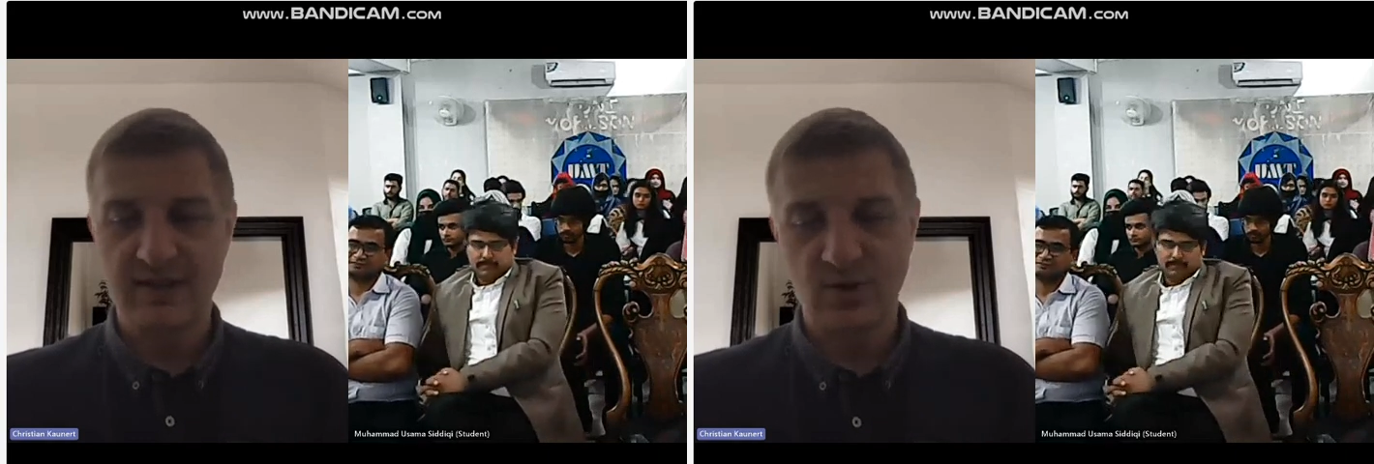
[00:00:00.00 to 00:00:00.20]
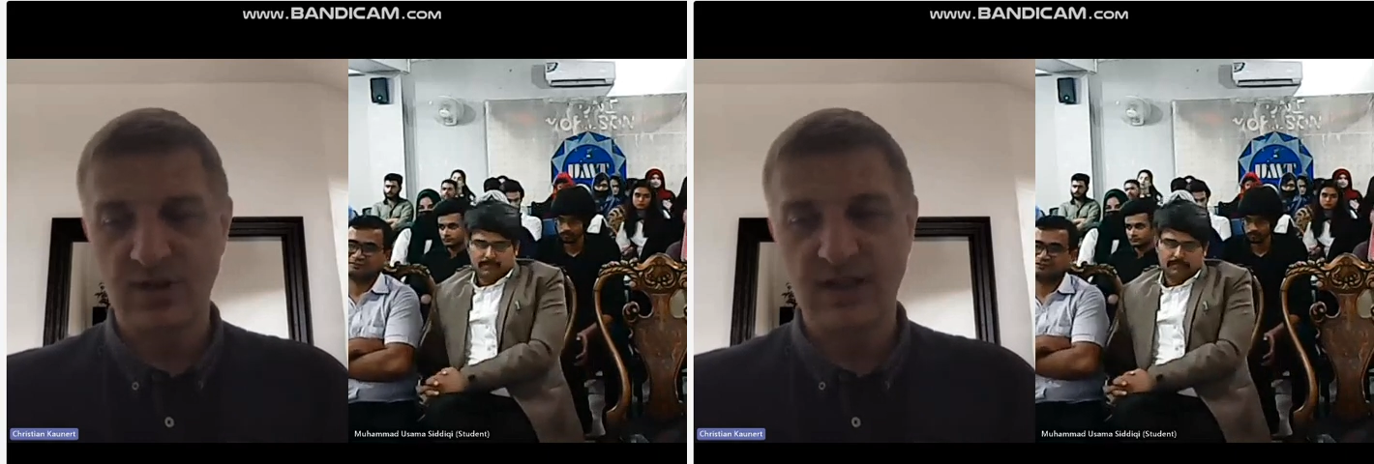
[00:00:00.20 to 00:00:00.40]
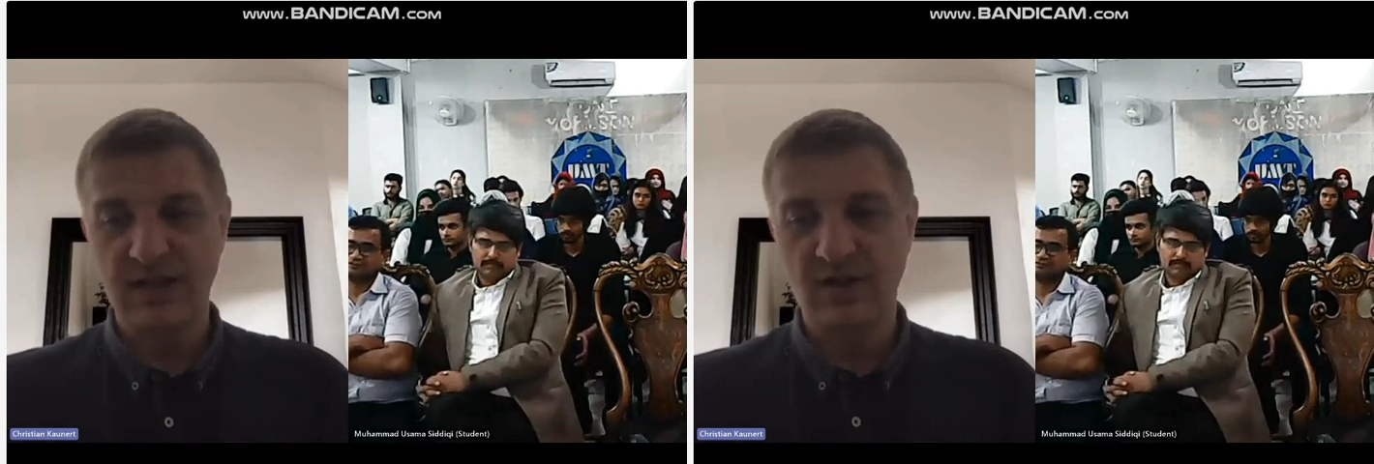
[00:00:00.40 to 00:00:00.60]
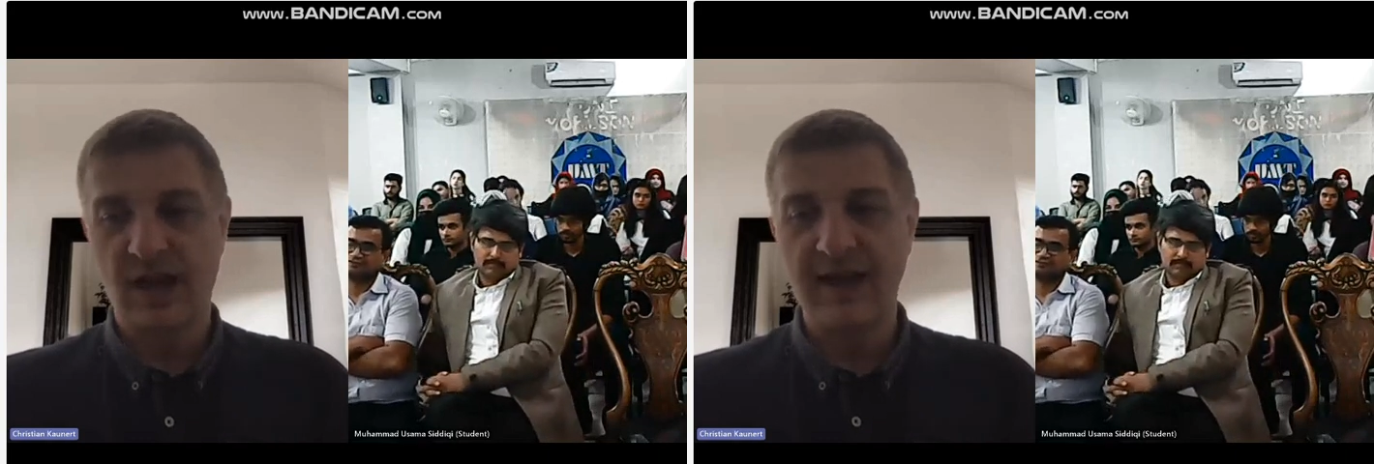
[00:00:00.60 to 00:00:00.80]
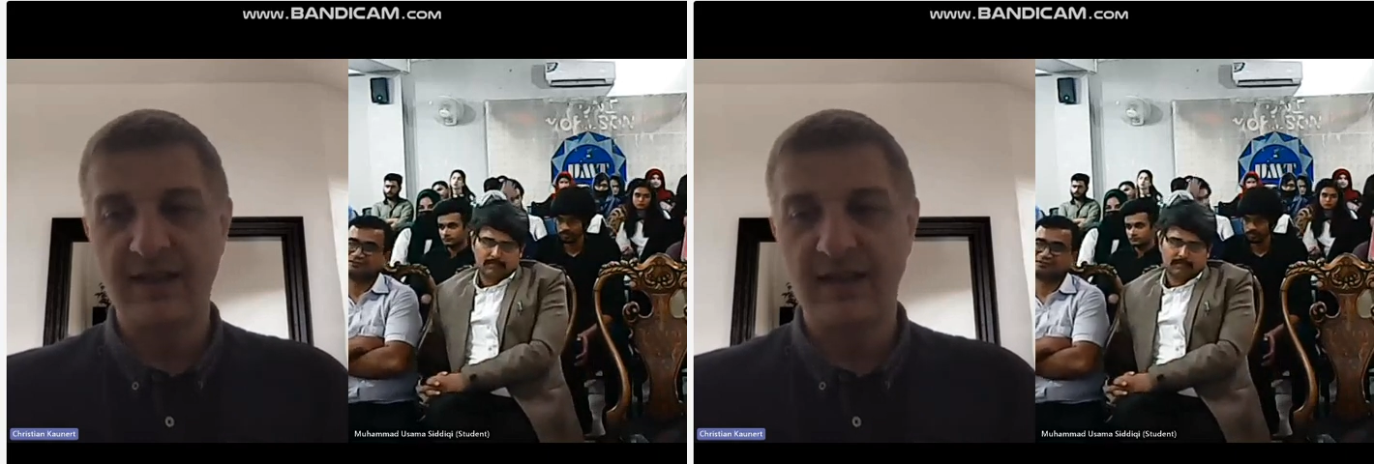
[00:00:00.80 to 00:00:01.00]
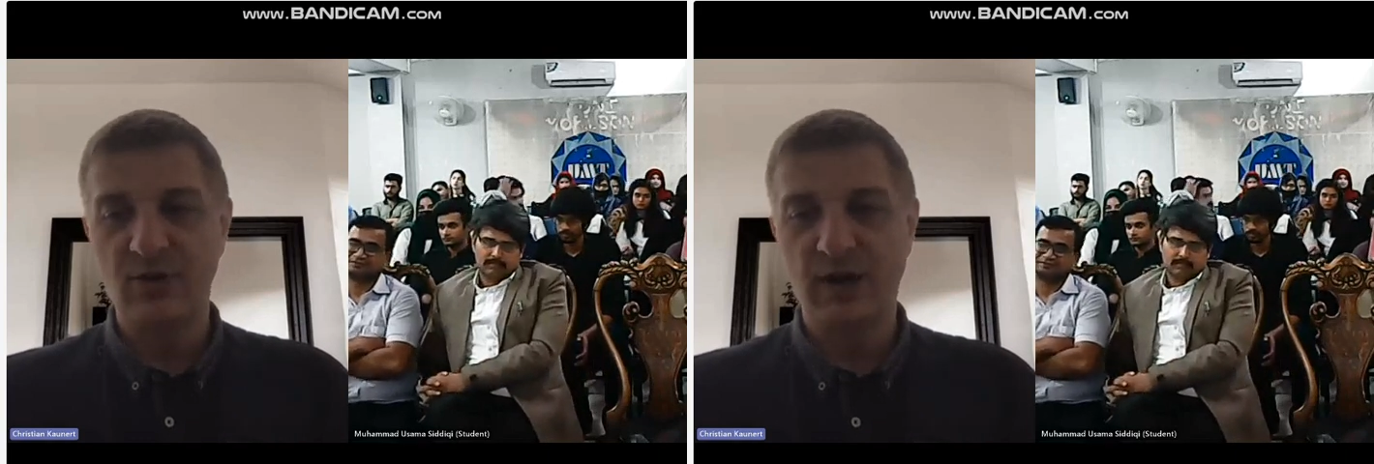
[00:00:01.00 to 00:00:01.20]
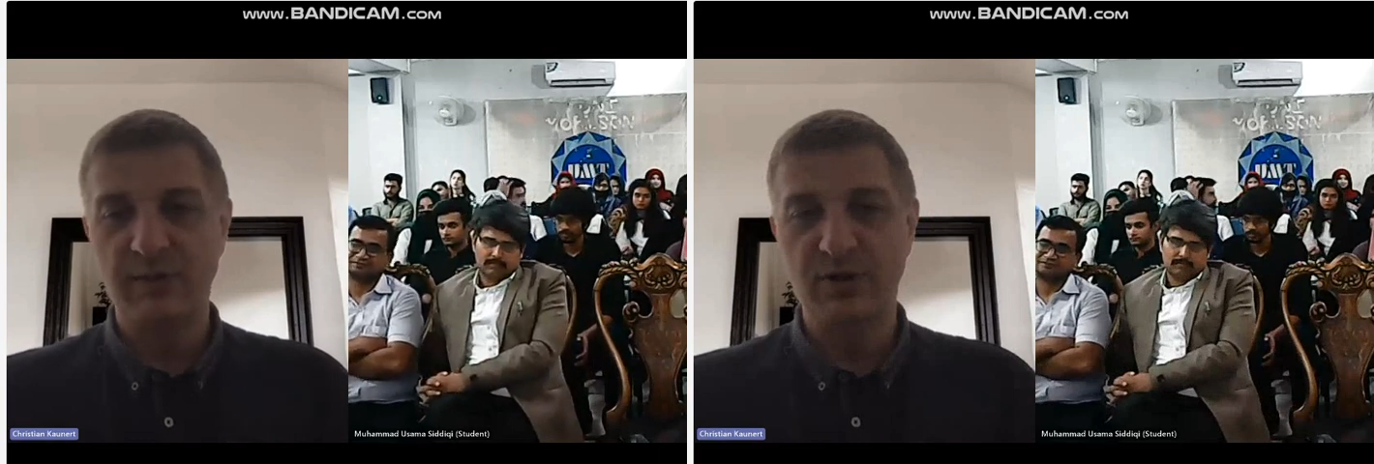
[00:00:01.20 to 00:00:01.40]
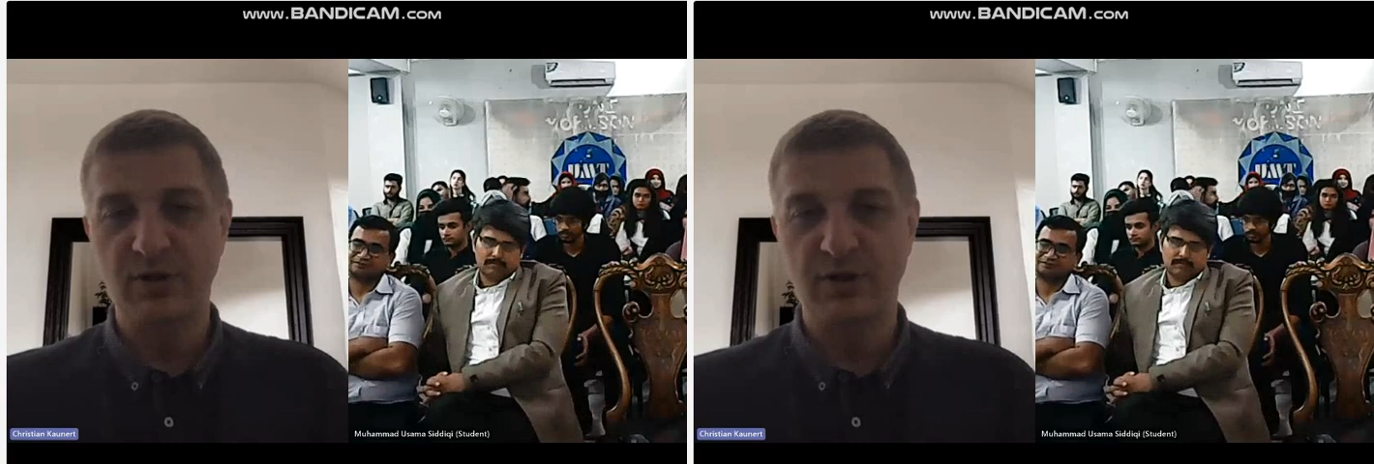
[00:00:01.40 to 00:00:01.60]
So I think
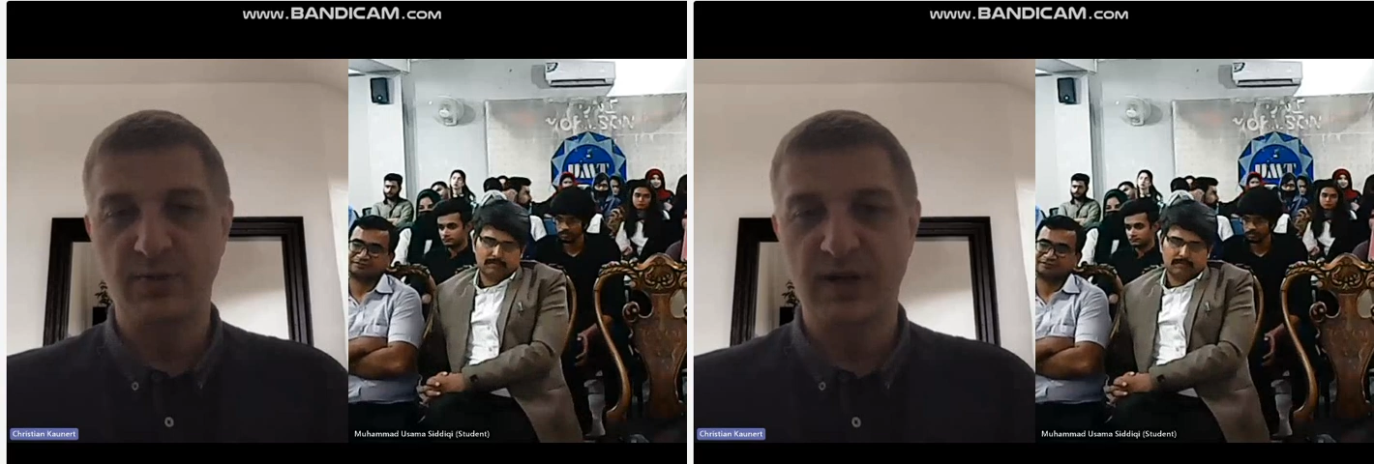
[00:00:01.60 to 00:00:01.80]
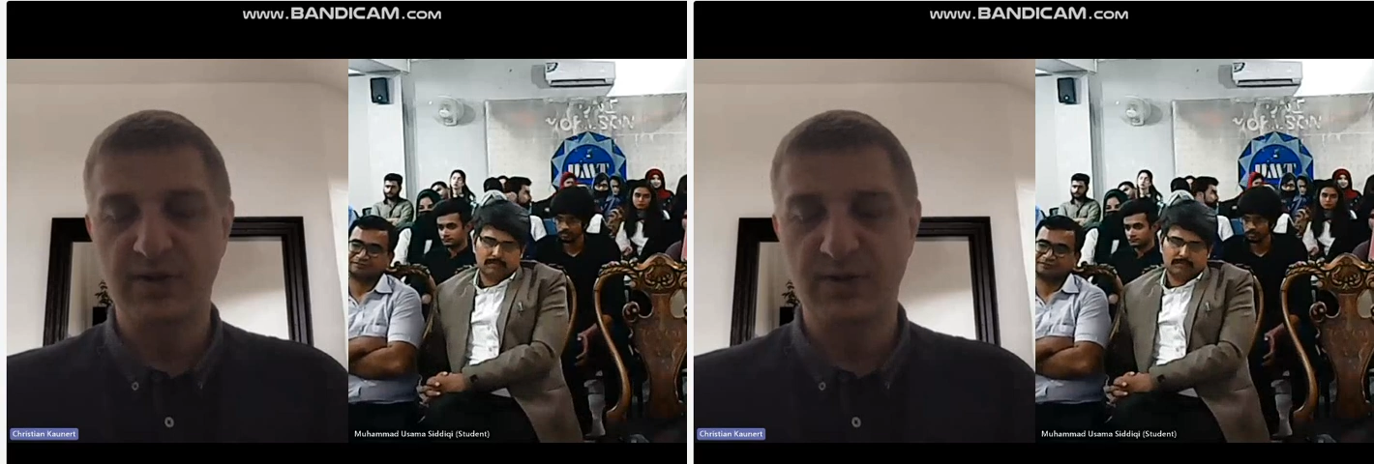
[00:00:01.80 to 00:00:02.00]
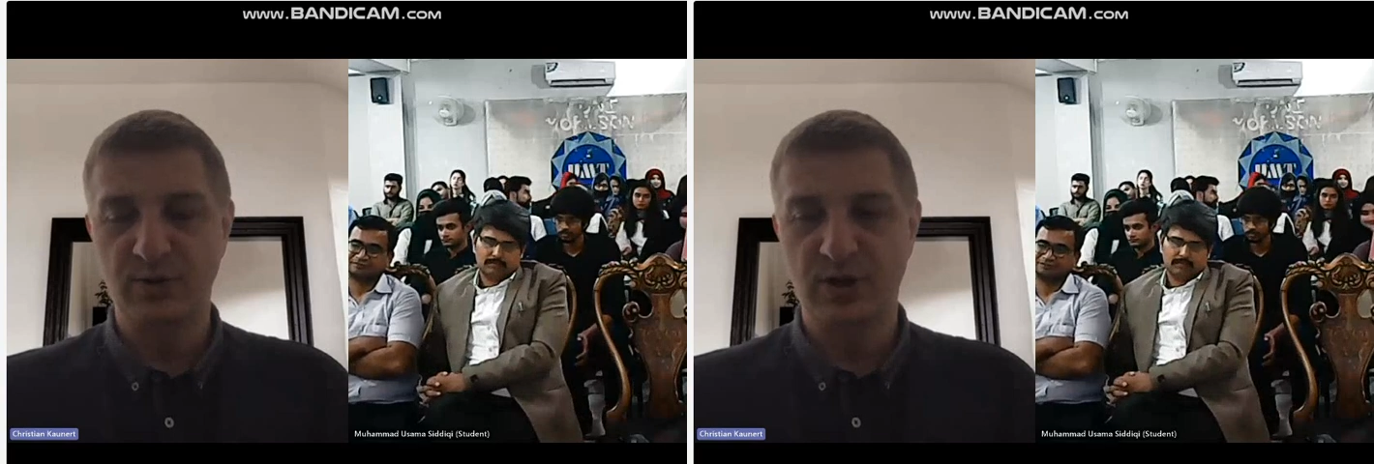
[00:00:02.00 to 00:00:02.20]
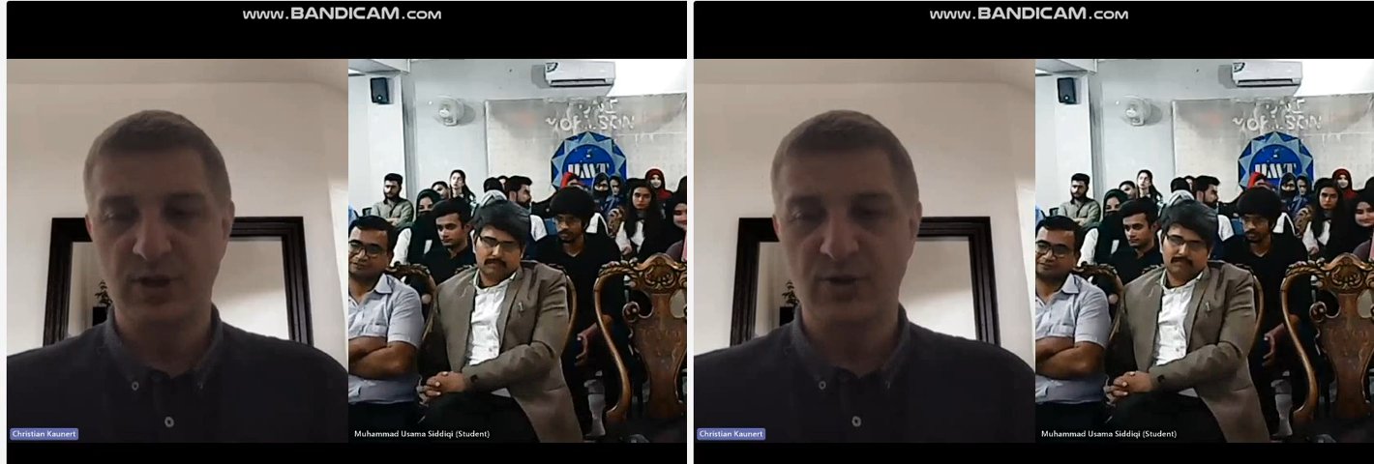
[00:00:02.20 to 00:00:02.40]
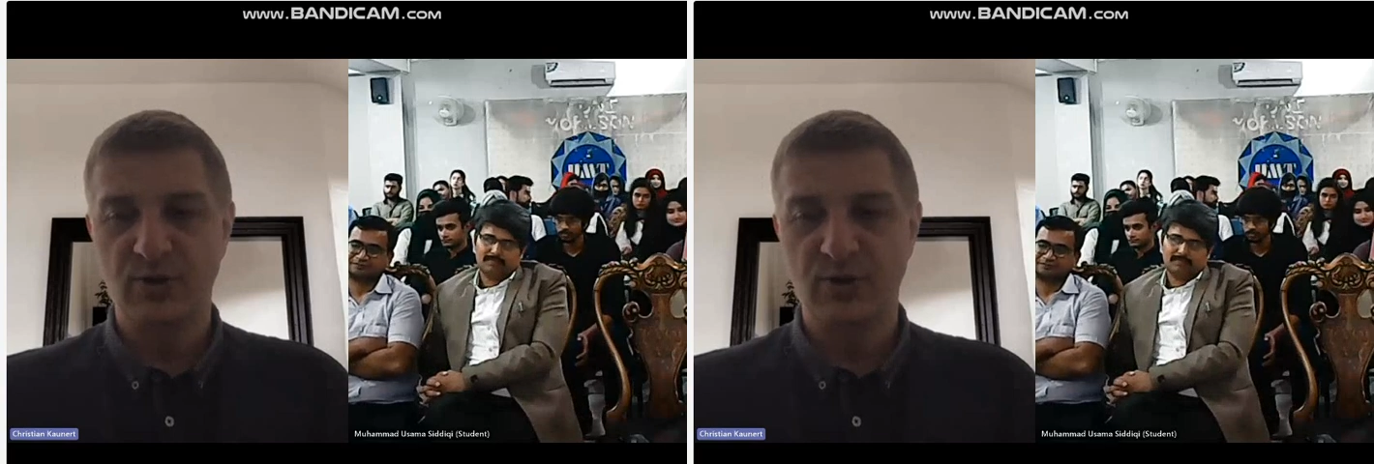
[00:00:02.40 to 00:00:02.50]
you're absolutely right to